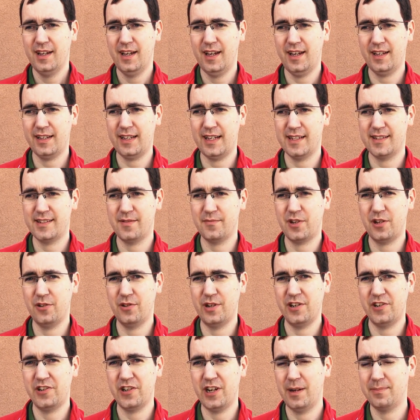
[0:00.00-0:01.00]
uh, got some
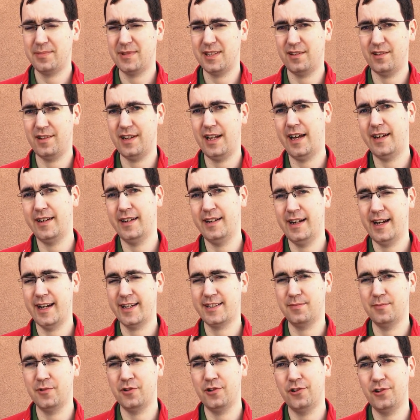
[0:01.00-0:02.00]
coding chops and are not an
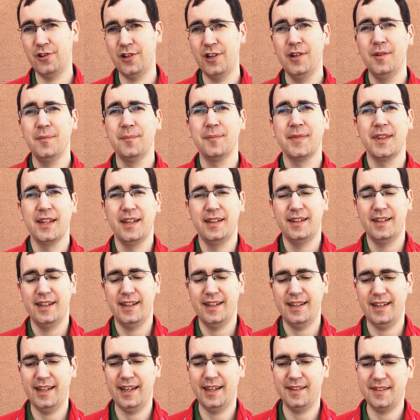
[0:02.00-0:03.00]
axe murderer.
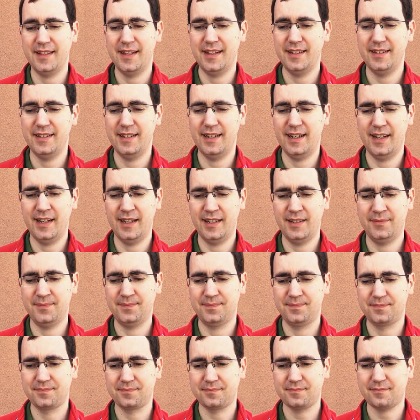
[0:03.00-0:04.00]
And then, uh,
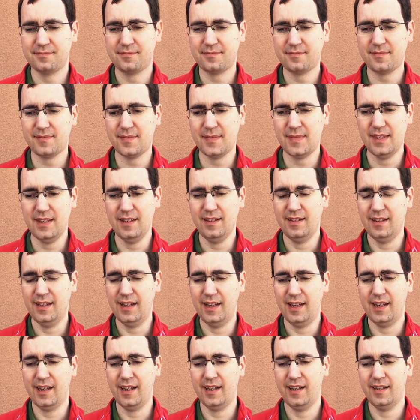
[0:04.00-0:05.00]

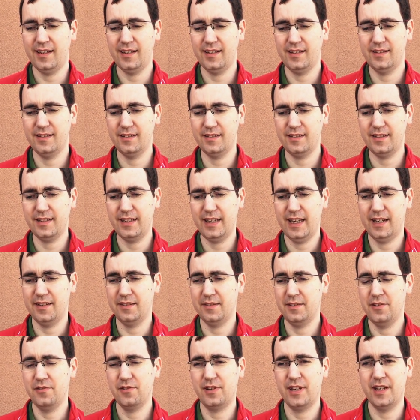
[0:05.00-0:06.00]
uh, yeah,
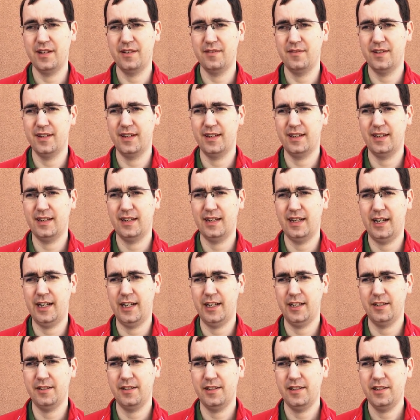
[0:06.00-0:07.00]
you can
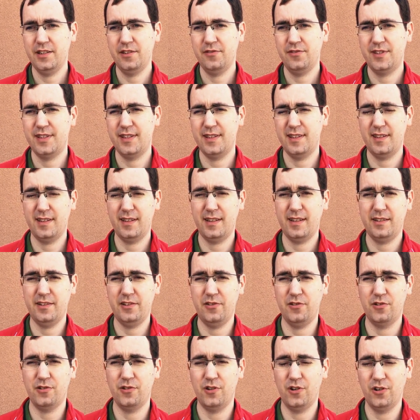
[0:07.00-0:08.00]
uh, use
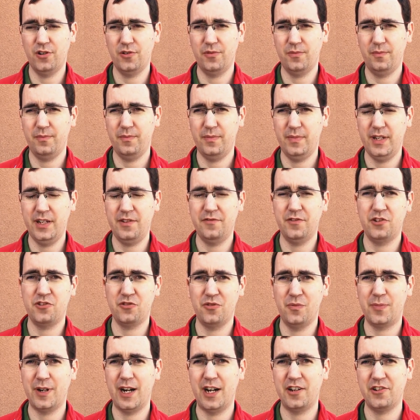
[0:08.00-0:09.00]
your
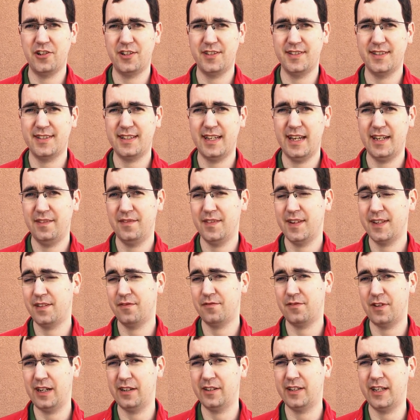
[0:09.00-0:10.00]
individual projects as kind of like a
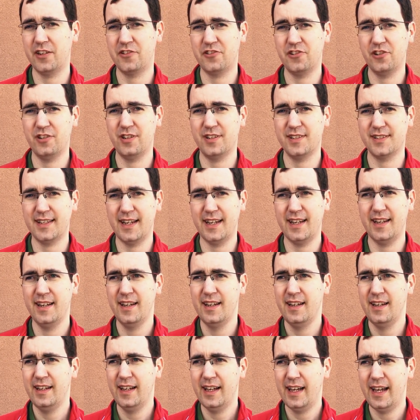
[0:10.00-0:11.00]
friend catcher to say,
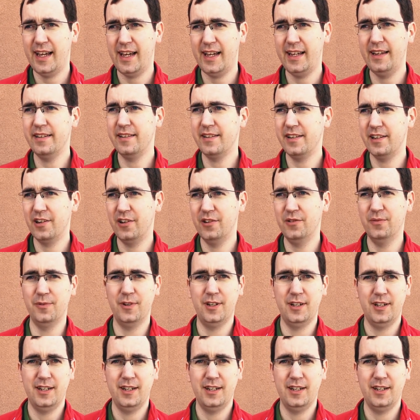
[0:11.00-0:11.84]
hey, you know,